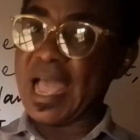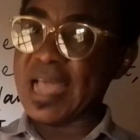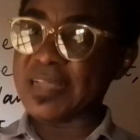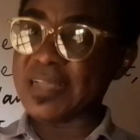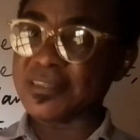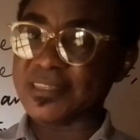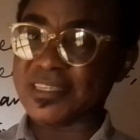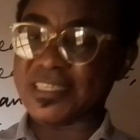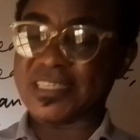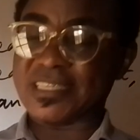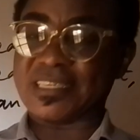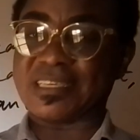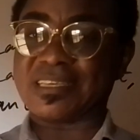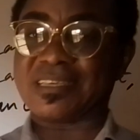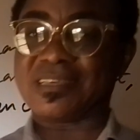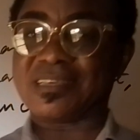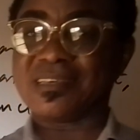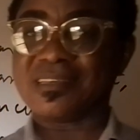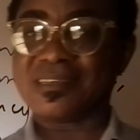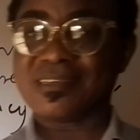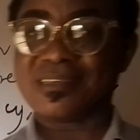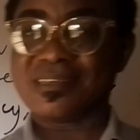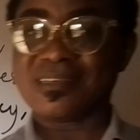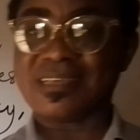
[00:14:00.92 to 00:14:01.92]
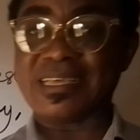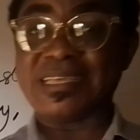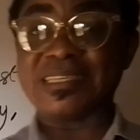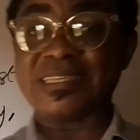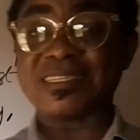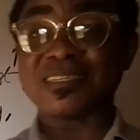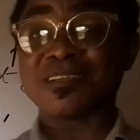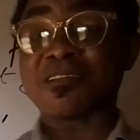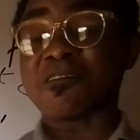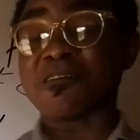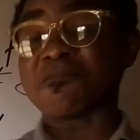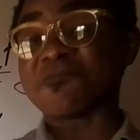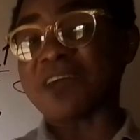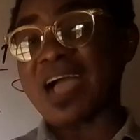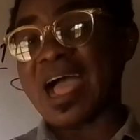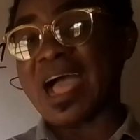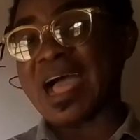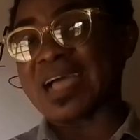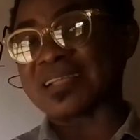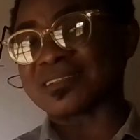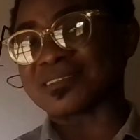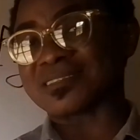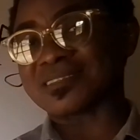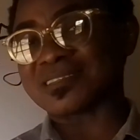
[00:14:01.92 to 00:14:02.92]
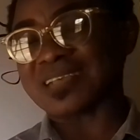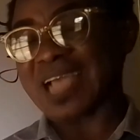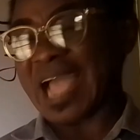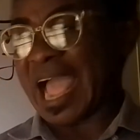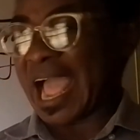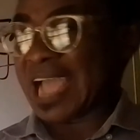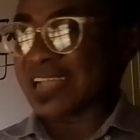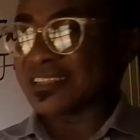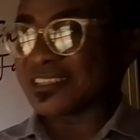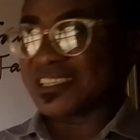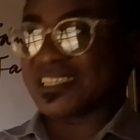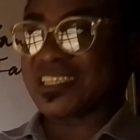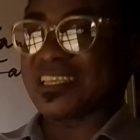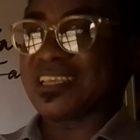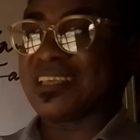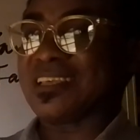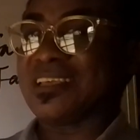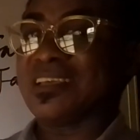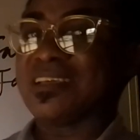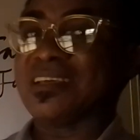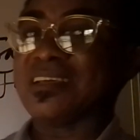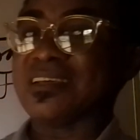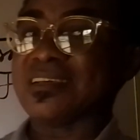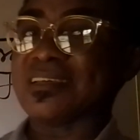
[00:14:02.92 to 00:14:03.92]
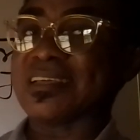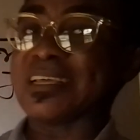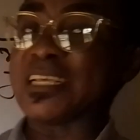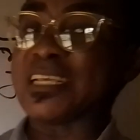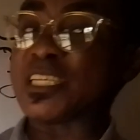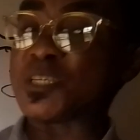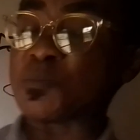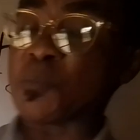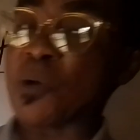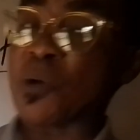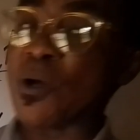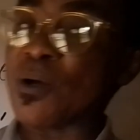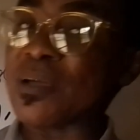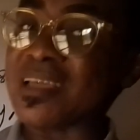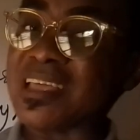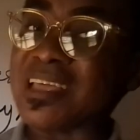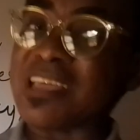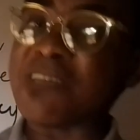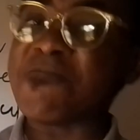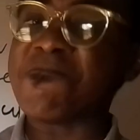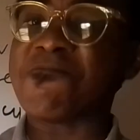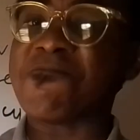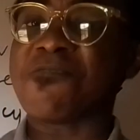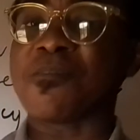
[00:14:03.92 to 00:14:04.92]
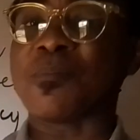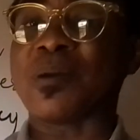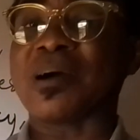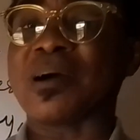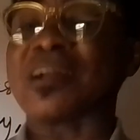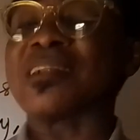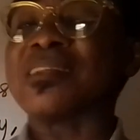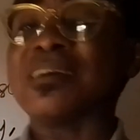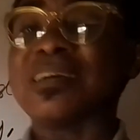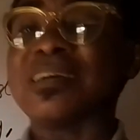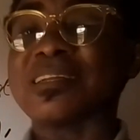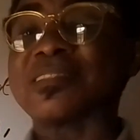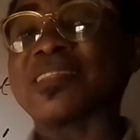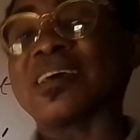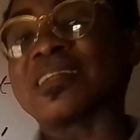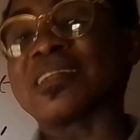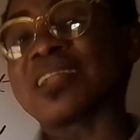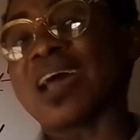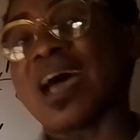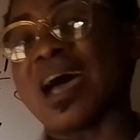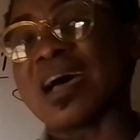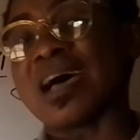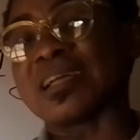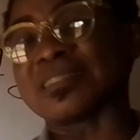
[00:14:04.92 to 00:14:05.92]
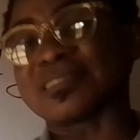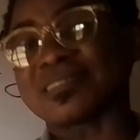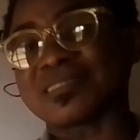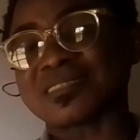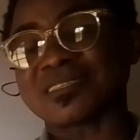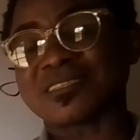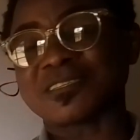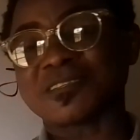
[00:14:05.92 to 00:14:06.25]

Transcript: auntie instead of aunt. Auntie is more informal than aunt.